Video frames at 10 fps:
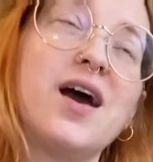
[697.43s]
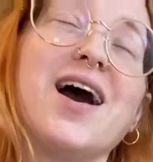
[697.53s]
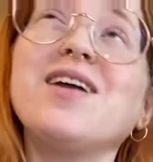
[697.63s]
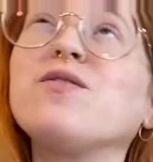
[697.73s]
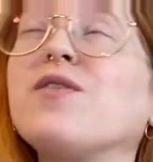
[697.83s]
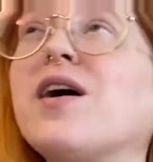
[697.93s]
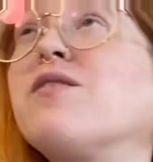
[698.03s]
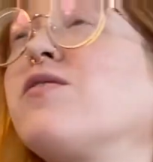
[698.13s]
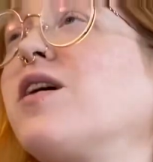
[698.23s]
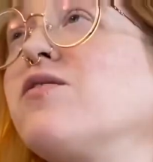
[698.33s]
I had a
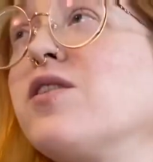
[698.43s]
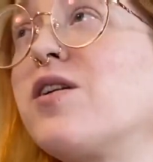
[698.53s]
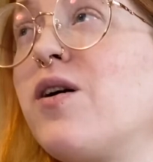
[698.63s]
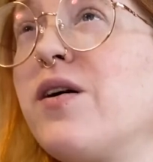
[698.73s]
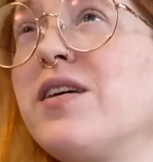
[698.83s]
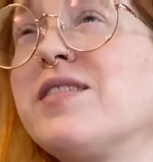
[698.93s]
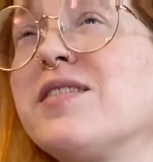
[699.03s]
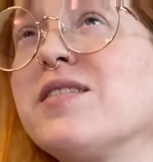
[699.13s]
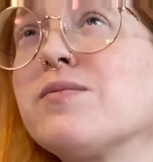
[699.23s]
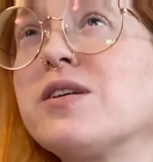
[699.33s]
friend forever ago, and they
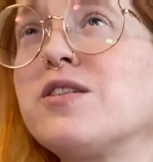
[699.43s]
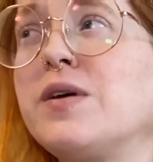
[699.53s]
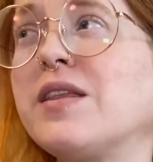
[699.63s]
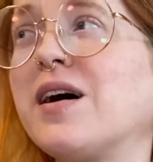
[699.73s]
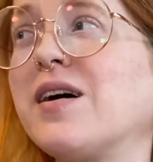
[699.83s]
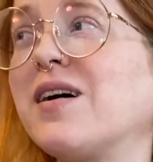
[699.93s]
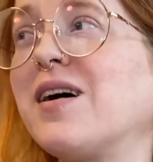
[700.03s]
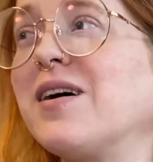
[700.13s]
said something to me that,